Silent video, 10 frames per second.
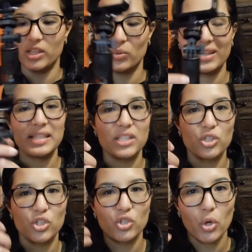This one
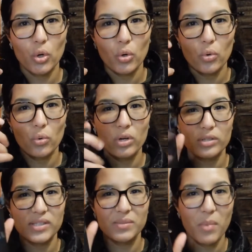isn't so
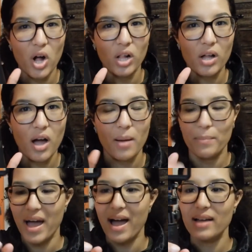small
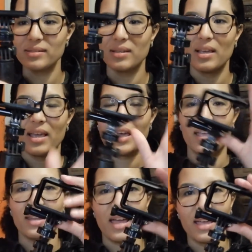compact,
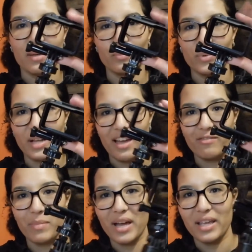and I would
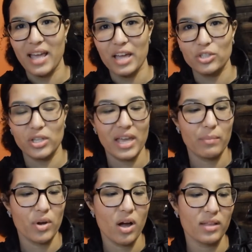have my action
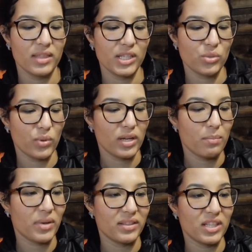camera on this
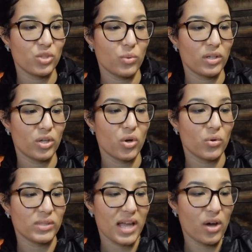one, but this one
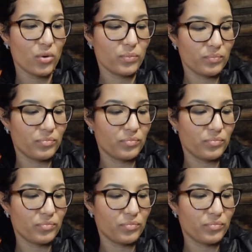goes out